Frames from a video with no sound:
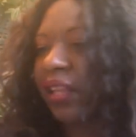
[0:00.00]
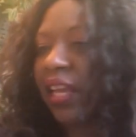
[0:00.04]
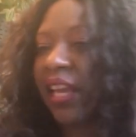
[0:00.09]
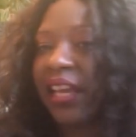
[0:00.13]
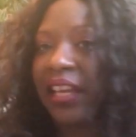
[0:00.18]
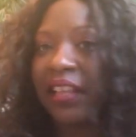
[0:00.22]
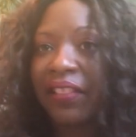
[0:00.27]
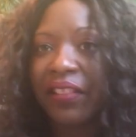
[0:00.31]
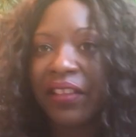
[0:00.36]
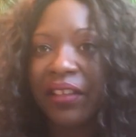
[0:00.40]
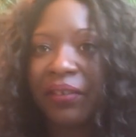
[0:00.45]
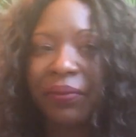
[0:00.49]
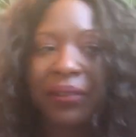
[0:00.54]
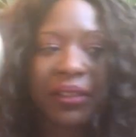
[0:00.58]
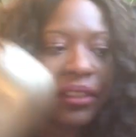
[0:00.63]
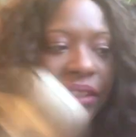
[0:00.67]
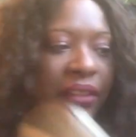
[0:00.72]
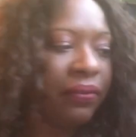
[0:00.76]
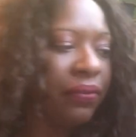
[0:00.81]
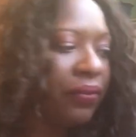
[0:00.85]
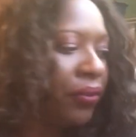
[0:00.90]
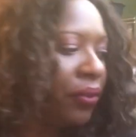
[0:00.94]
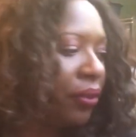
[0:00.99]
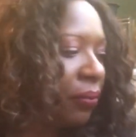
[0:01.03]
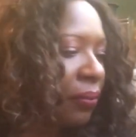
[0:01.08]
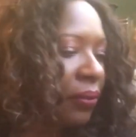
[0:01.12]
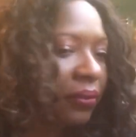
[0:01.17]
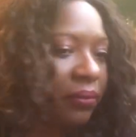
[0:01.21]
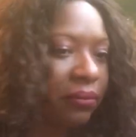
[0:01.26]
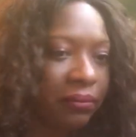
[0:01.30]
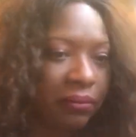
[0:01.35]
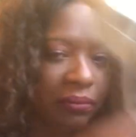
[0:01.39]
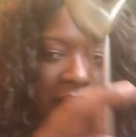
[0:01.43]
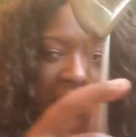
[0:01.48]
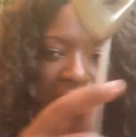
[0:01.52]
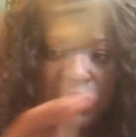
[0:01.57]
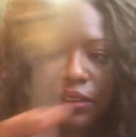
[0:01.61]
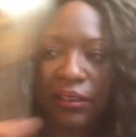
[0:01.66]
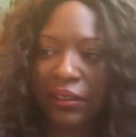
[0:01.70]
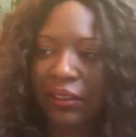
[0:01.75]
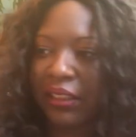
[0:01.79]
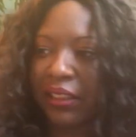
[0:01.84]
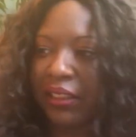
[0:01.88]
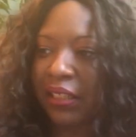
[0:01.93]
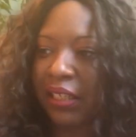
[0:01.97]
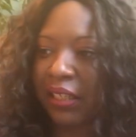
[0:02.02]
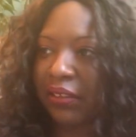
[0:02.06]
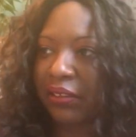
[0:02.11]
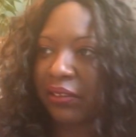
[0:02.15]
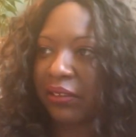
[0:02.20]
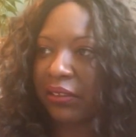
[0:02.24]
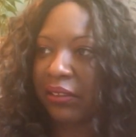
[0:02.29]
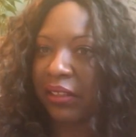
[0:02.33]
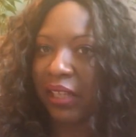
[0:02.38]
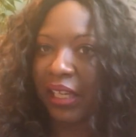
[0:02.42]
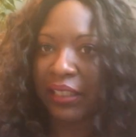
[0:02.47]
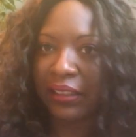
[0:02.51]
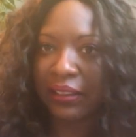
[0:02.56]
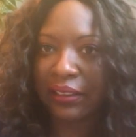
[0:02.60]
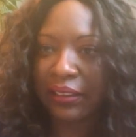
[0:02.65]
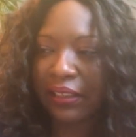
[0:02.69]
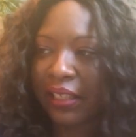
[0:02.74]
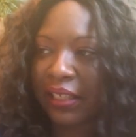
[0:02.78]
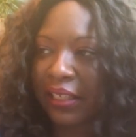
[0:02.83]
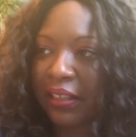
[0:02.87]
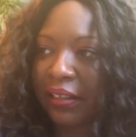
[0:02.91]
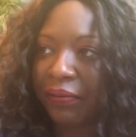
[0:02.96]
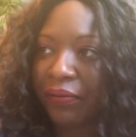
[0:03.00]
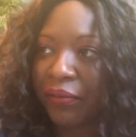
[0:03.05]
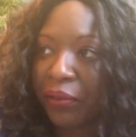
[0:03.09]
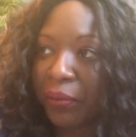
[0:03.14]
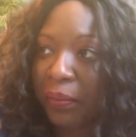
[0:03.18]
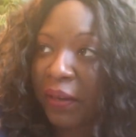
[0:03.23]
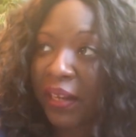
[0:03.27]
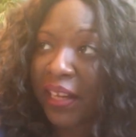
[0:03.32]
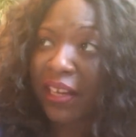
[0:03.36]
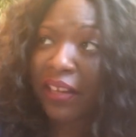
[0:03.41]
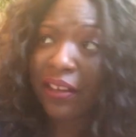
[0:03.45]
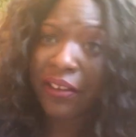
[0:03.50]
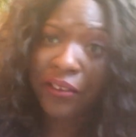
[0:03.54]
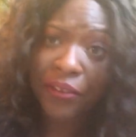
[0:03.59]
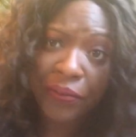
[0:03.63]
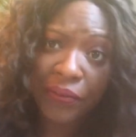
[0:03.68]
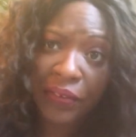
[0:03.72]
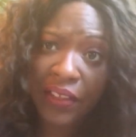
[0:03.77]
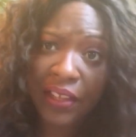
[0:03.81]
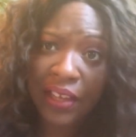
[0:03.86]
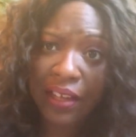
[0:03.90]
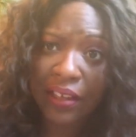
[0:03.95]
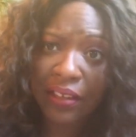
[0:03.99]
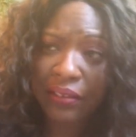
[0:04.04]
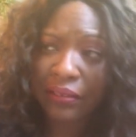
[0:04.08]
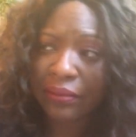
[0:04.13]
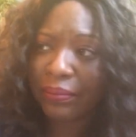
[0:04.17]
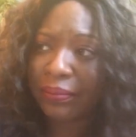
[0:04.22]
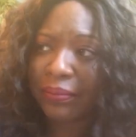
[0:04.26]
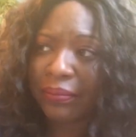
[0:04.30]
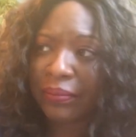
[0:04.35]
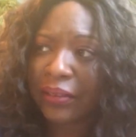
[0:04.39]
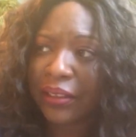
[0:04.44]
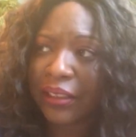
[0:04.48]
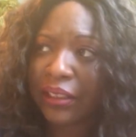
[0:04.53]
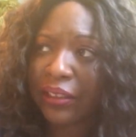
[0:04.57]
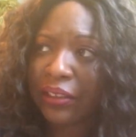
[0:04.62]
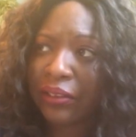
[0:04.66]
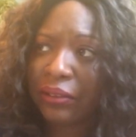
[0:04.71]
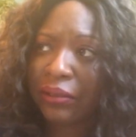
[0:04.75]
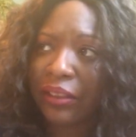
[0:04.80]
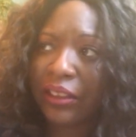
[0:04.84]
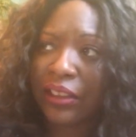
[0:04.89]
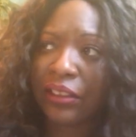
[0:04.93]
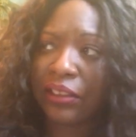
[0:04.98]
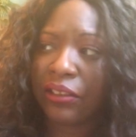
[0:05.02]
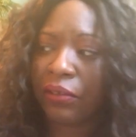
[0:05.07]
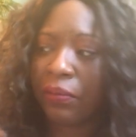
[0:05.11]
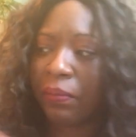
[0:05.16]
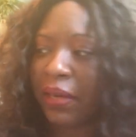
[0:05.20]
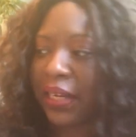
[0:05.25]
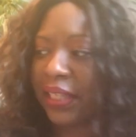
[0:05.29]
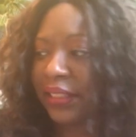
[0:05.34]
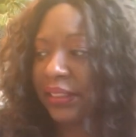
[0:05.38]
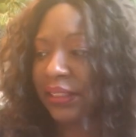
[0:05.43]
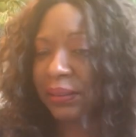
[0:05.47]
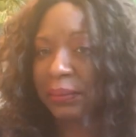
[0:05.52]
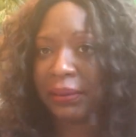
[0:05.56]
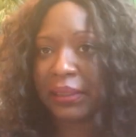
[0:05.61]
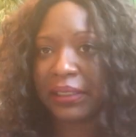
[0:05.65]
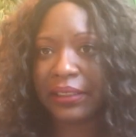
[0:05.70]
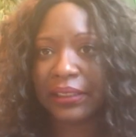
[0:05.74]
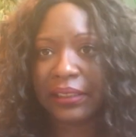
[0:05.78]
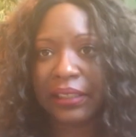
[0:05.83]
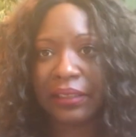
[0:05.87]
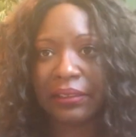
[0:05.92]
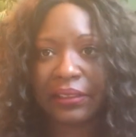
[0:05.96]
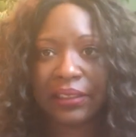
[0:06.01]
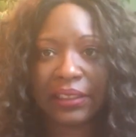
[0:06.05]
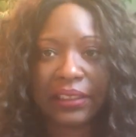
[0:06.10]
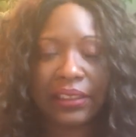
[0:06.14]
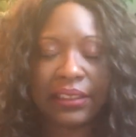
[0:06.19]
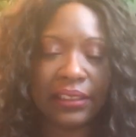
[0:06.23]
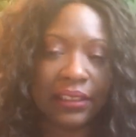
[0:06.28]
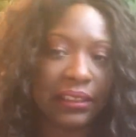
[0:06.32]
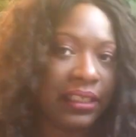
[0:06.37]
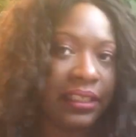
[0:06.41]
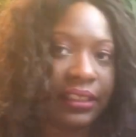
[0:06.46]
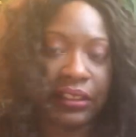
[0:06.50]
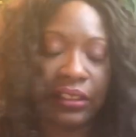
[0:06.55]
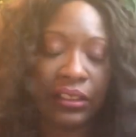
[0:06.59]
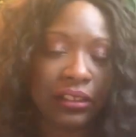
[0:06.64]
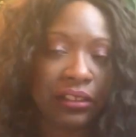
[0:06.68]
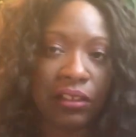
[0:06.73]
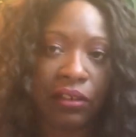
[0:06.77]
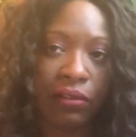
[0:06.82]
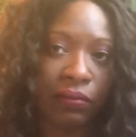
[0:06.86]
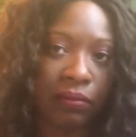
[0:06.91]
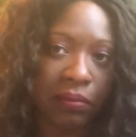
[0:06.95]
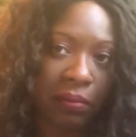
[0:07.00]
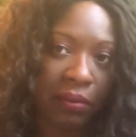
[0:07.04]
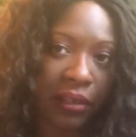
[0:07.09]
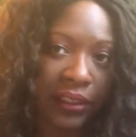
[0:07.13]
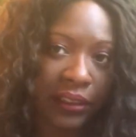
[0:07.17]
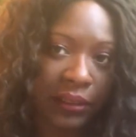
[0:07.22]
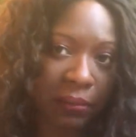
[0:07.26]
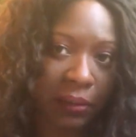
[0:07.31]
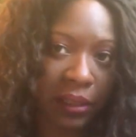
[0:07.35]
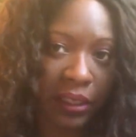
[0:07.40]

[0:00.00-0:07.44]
And they're really affordable. They're $10 or less. And if you're paying over that, then you need to go buy it someplace else because that's just an overpriced